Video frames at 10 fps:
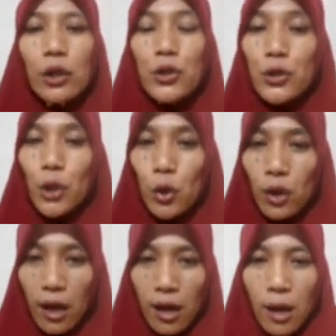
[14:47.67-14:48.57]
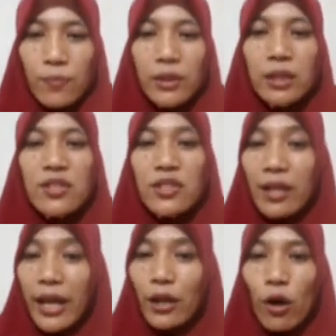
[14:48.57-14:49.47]
show up the
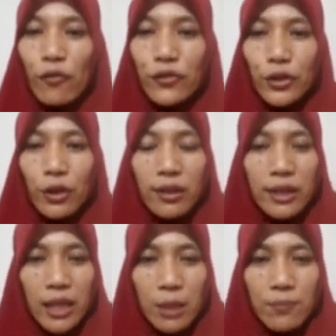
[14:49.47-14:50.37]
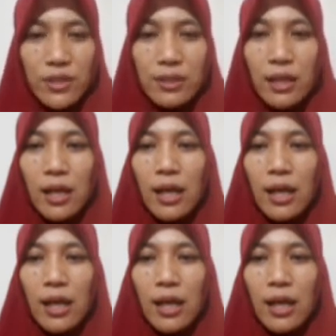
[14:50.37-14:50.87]
strength of your team's